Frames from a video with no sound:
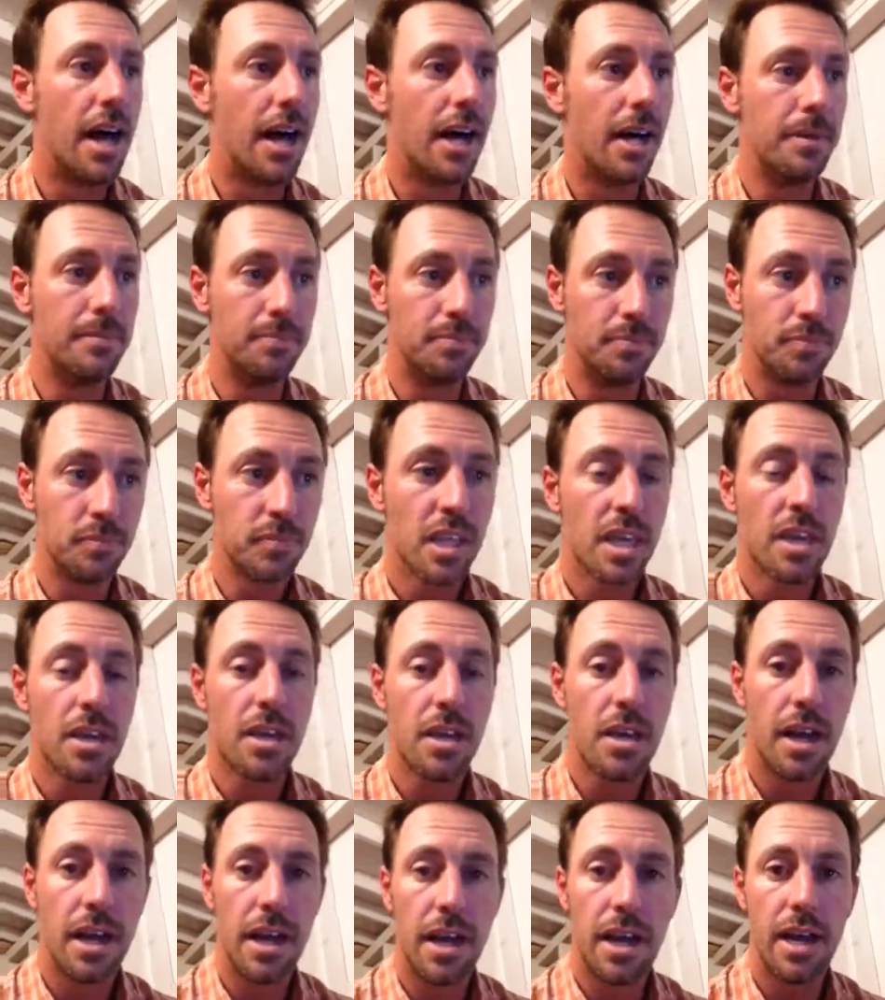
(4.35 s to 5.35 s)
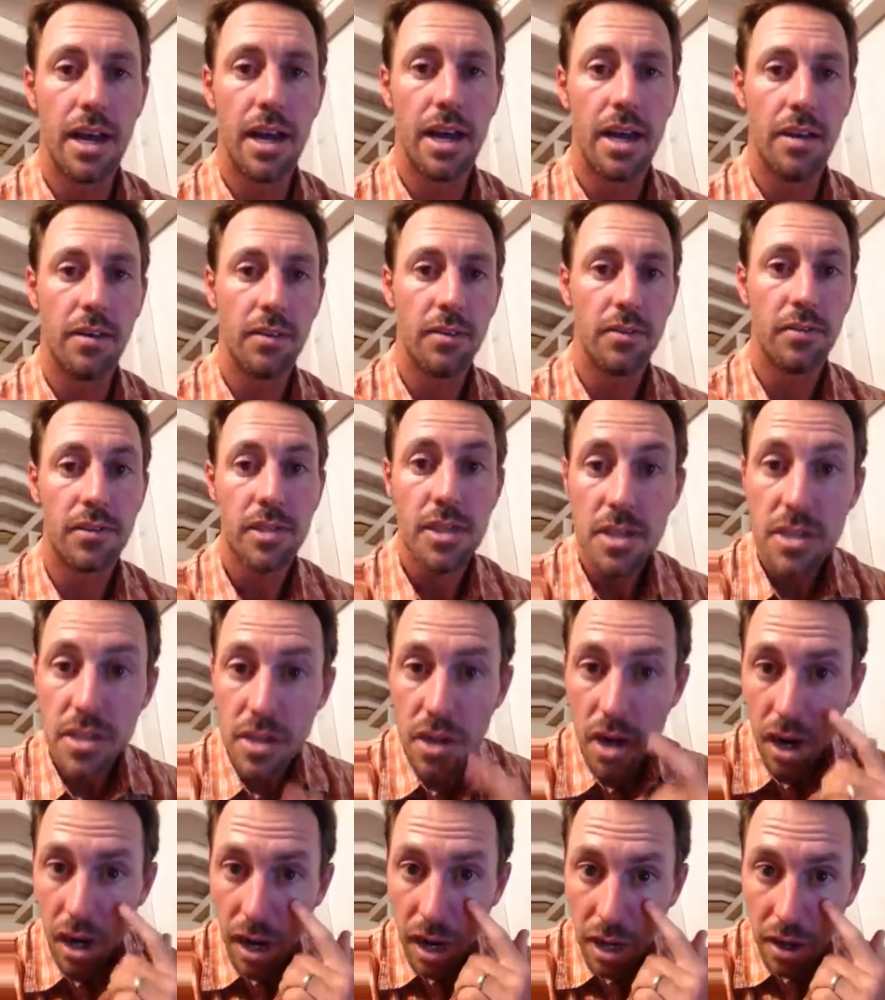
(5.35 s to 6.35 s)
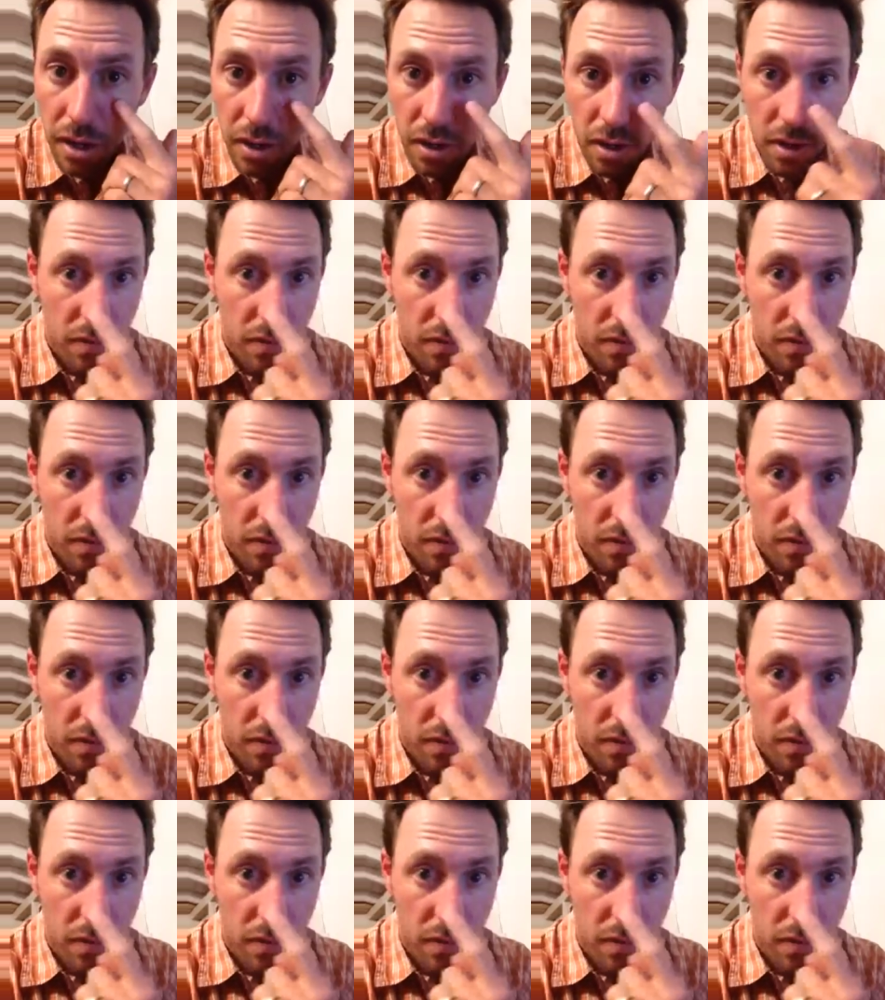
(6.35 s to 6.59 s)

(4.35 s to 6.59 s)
To start,